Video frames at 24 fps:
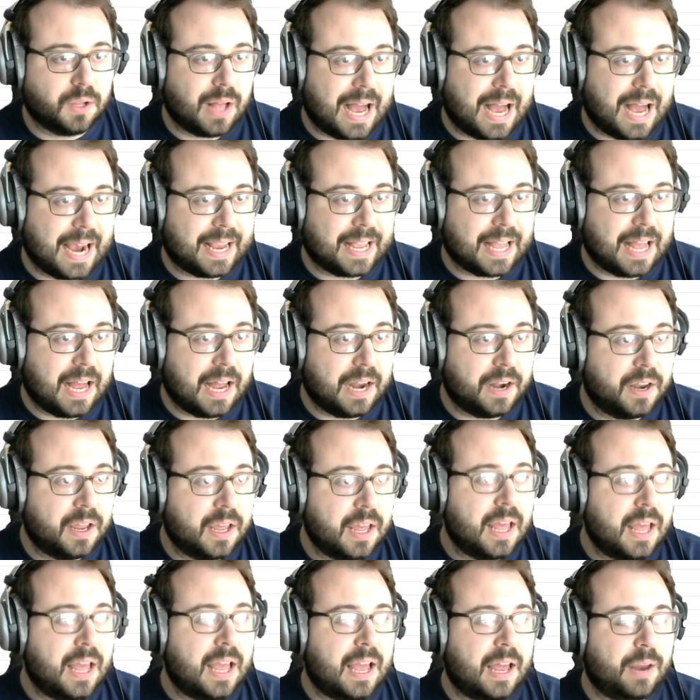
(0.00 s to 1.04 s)
icon,
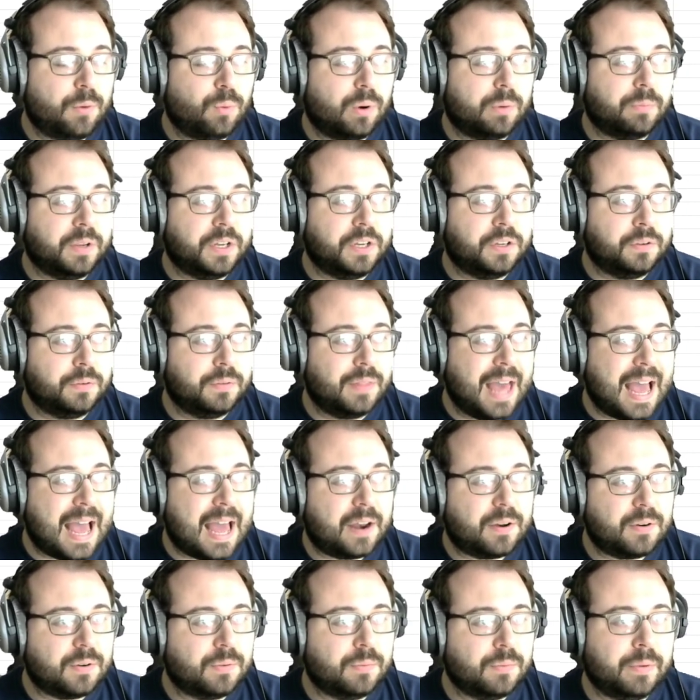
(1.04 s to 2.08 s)
and when we do
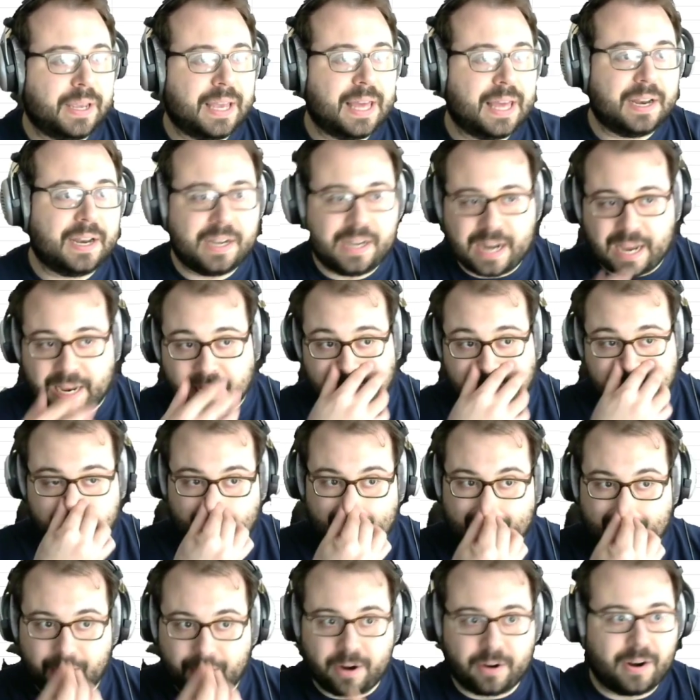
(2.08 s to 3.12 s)
that, we get a nice
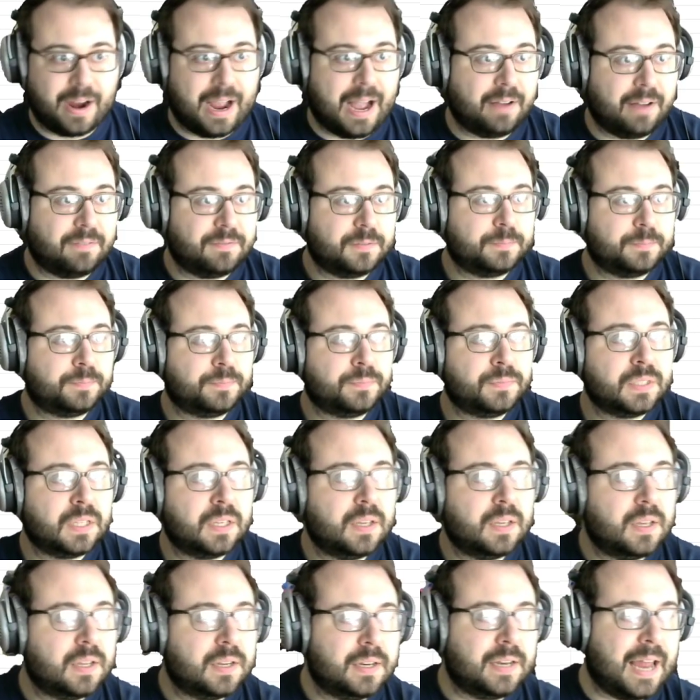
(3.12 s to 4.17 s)
paragraph.
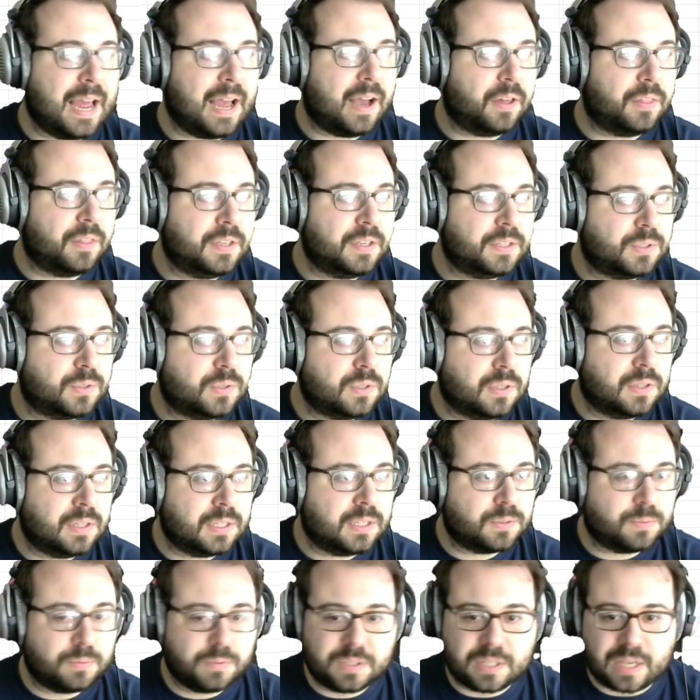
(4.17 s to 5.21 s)
Now
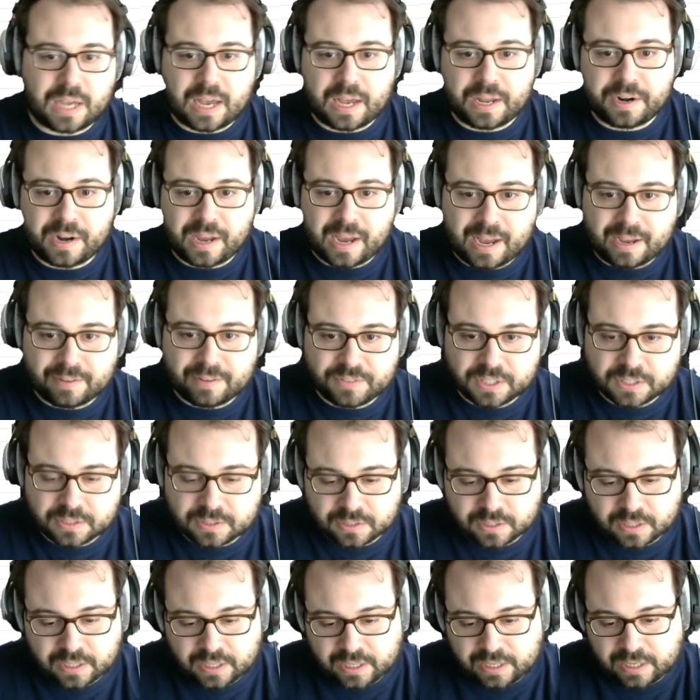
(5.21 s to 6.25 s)
this was on
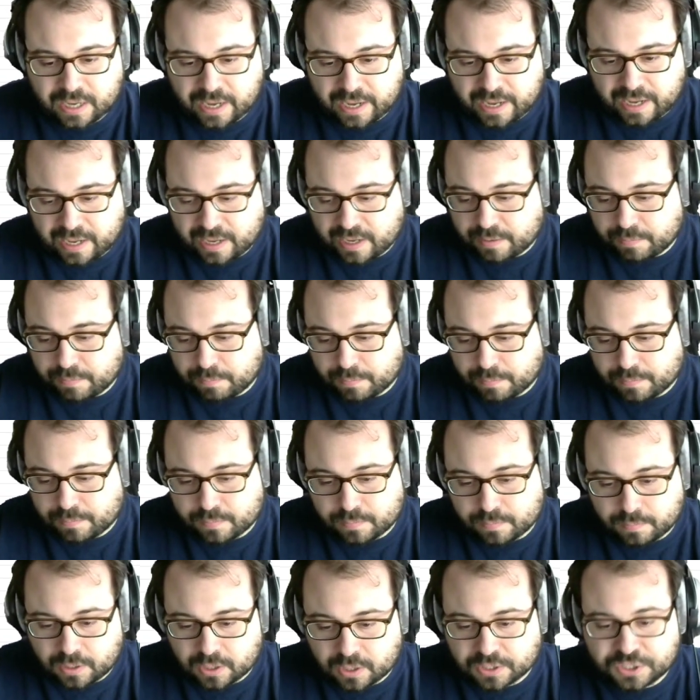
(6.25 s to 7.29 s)
obviously
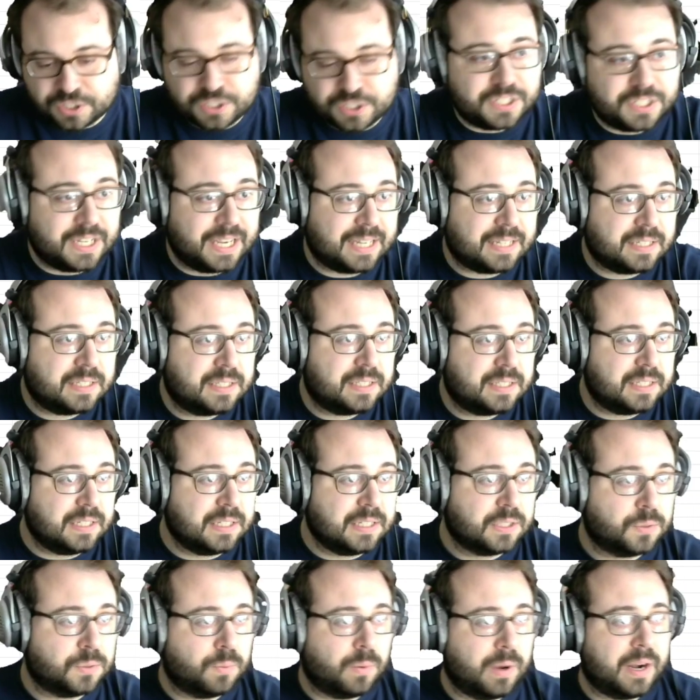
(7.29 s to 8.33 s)
March 6th
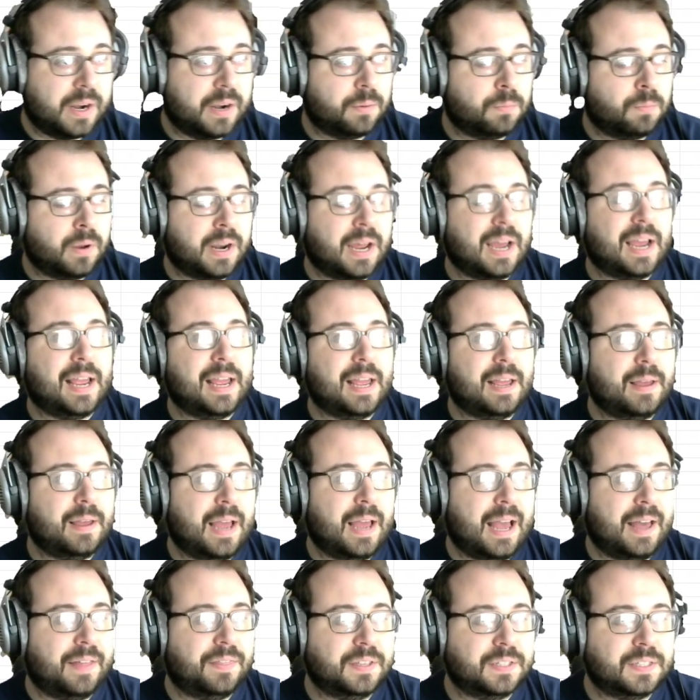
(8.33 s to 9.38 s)
is when I
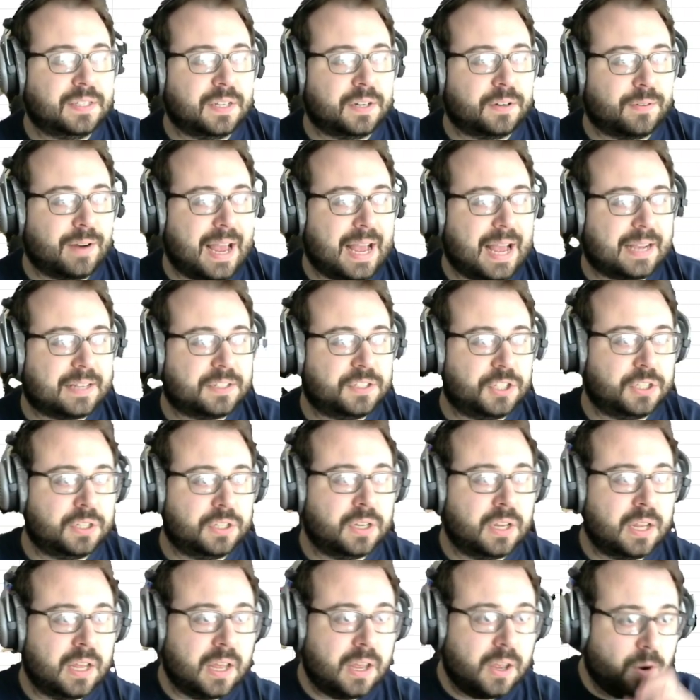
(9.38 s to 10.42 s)
had this
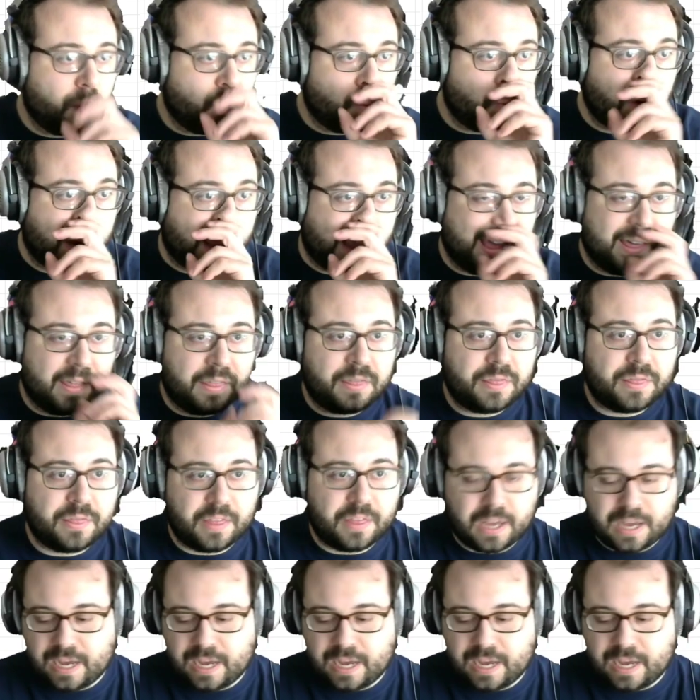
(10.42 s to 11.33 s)
interaction with